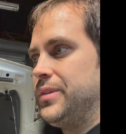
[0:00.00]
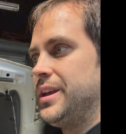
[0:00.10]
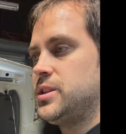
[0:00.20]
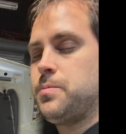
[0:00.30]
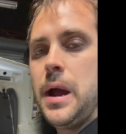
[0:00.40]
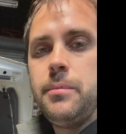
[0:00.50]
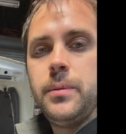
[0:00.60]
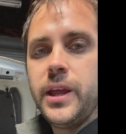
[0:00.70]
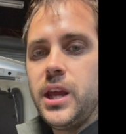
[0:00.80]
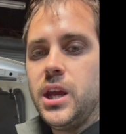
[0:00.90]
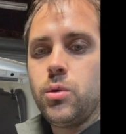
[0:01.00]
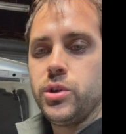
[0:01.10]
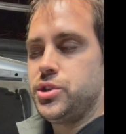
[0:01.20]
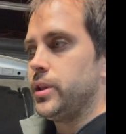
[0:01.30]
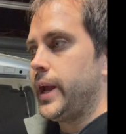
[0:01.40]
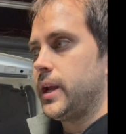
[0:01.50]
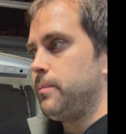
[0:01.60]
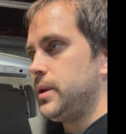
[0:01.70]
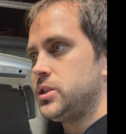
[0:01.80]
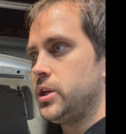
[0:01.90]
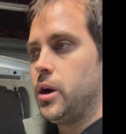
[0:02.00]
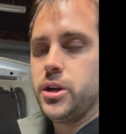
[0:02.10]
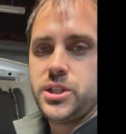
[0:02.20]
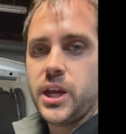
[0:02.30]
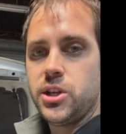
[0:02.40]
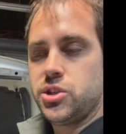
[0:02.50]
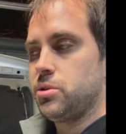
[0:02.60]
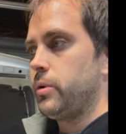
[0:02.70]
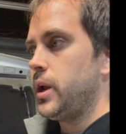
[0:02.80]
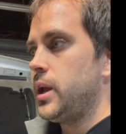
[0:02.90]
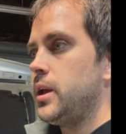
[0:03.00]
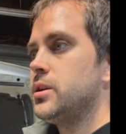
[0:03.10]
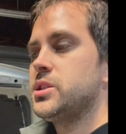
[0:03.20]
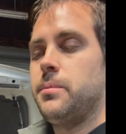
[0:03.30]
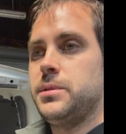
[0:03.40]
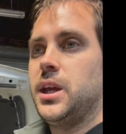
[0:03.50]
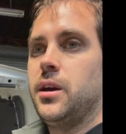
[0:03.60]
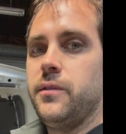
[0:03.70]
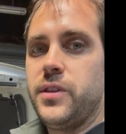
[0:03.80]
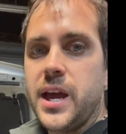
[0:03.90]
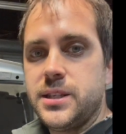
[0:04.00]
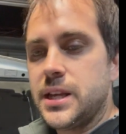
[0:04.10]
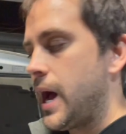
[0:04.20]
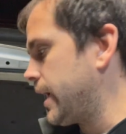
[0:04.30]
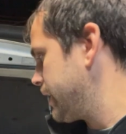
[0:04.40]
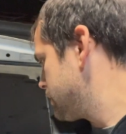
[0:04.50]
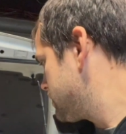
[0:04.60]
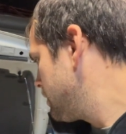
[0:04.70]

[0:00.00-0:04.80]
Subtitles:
It's probably equal to like a BTR Stage 3, something of that size.